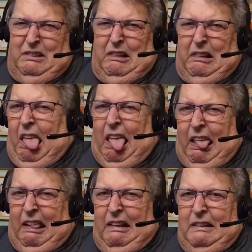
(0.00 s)

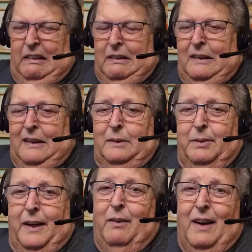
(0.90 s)
Yuck.
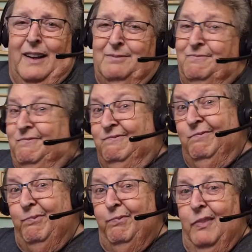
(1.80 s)
But anyway,
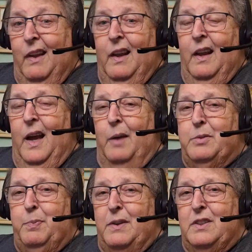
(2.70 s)
I'm
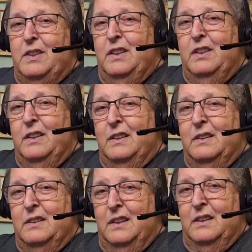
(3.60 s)
supposed to do
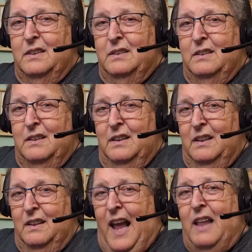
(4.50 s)

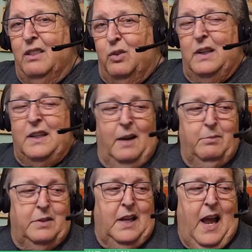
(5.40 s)
that 3 times
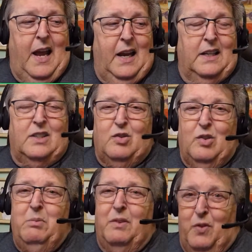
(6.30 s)
a day and this
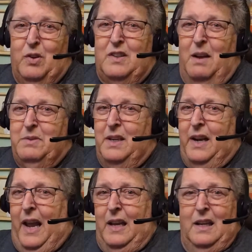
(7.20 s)
treatment 4 times a day.